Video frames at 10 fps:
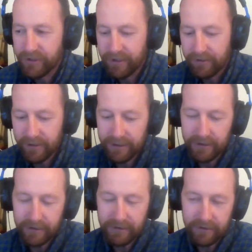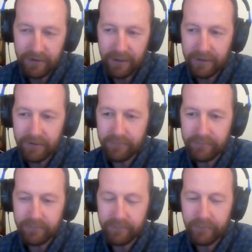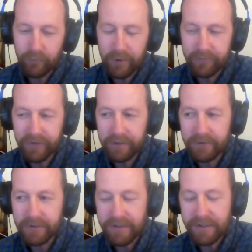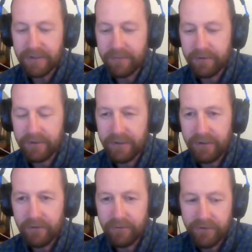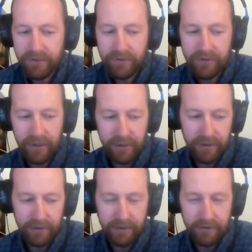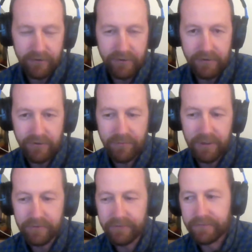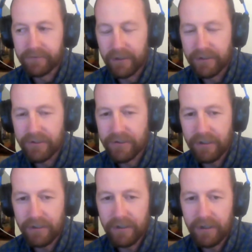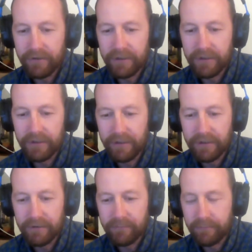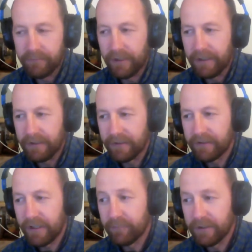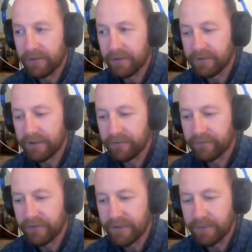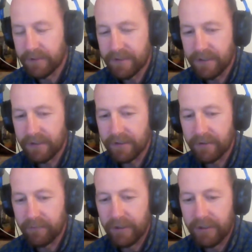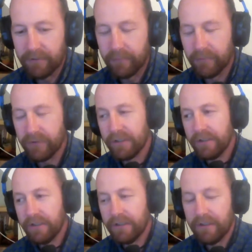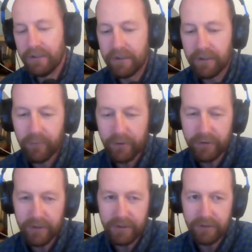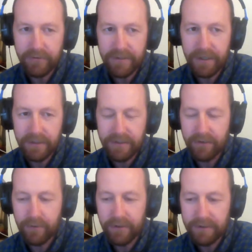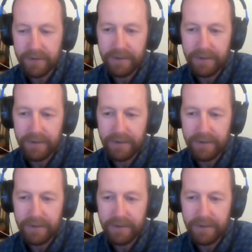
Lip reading: generally, web development is a huge. There's a huge amount of knowledge in the area, and it can be daunting for someone starting. You get more kind of used to that as you go on,